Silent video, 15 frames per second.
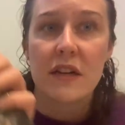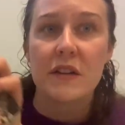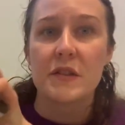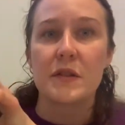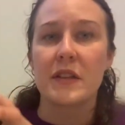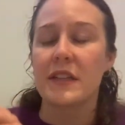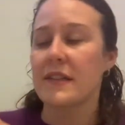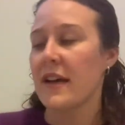
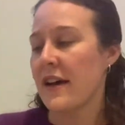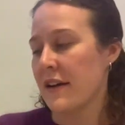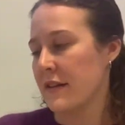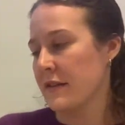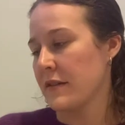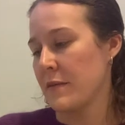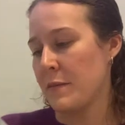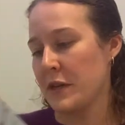So this
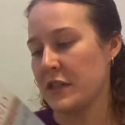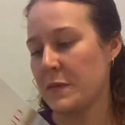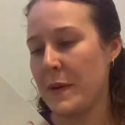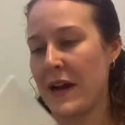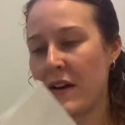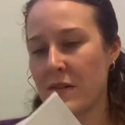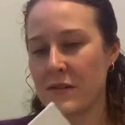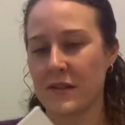has a bunch of
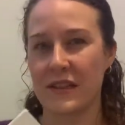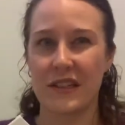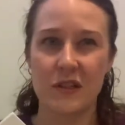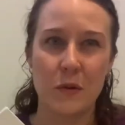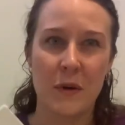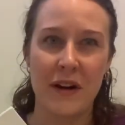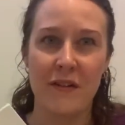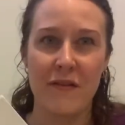patterns, like
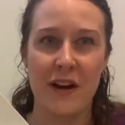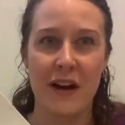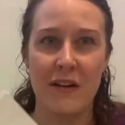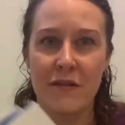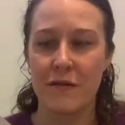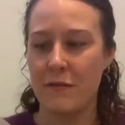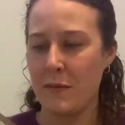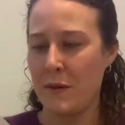
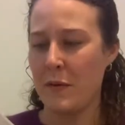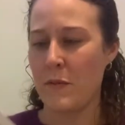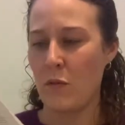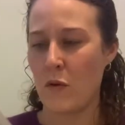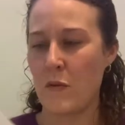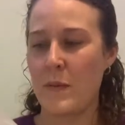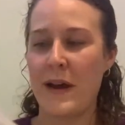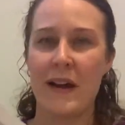25, maybe
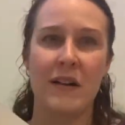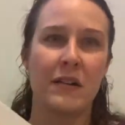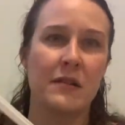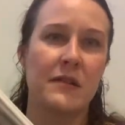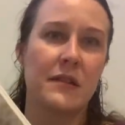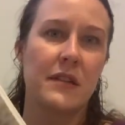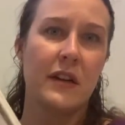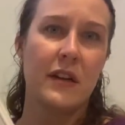more
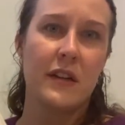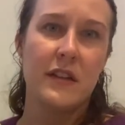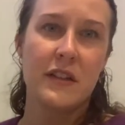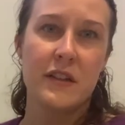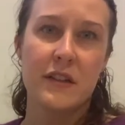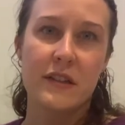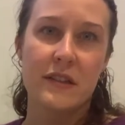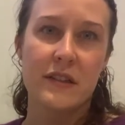patterns.
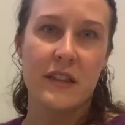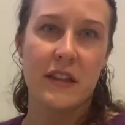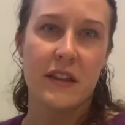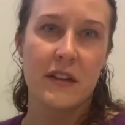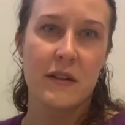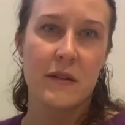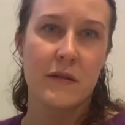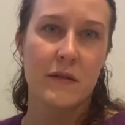You can see
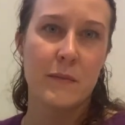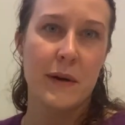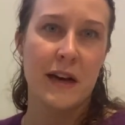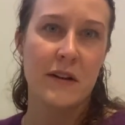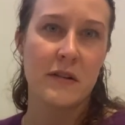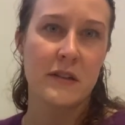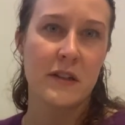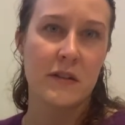the
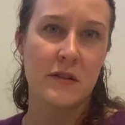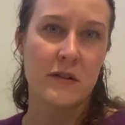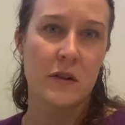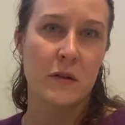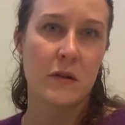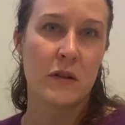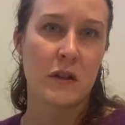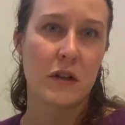patterns here. There's a
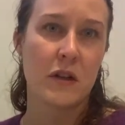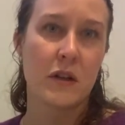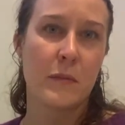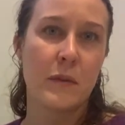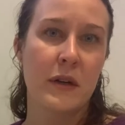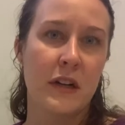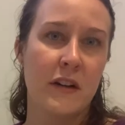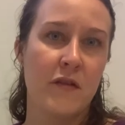whole
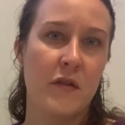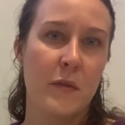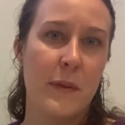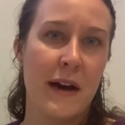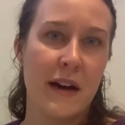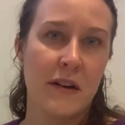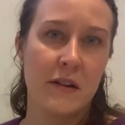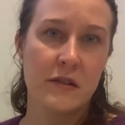lookbook of the
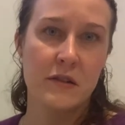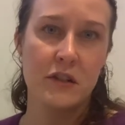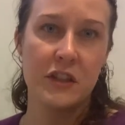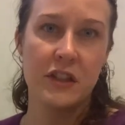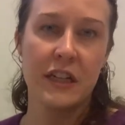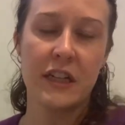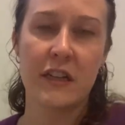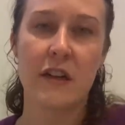patterns.
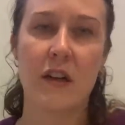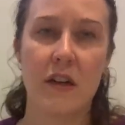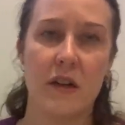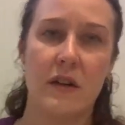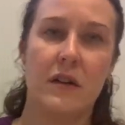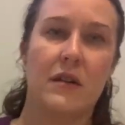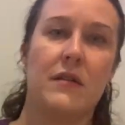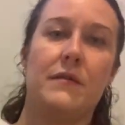She
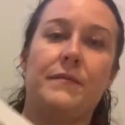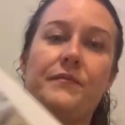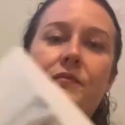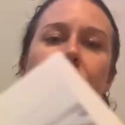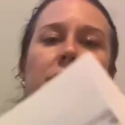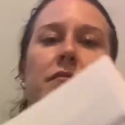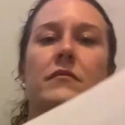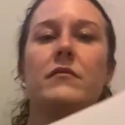
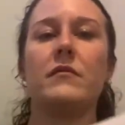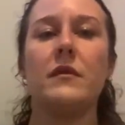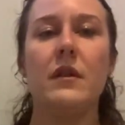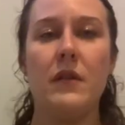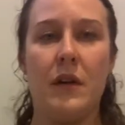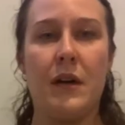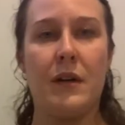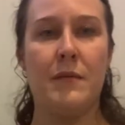
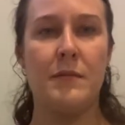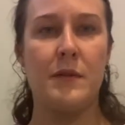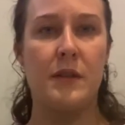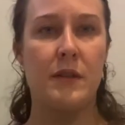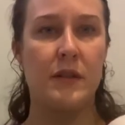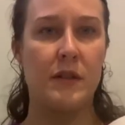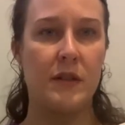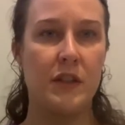
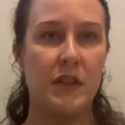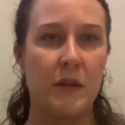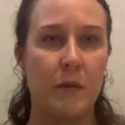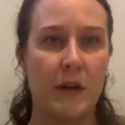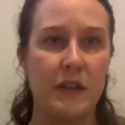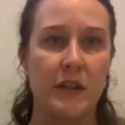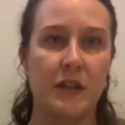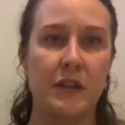
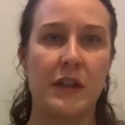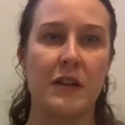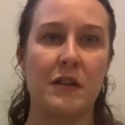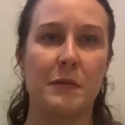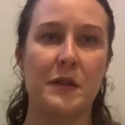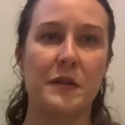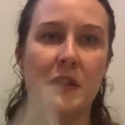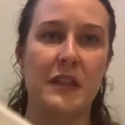went to the Shetland
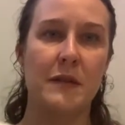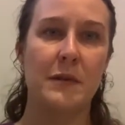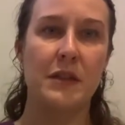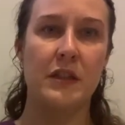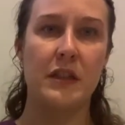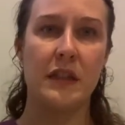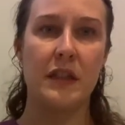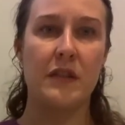Museum and
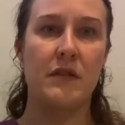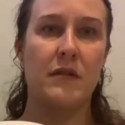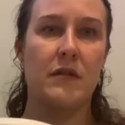she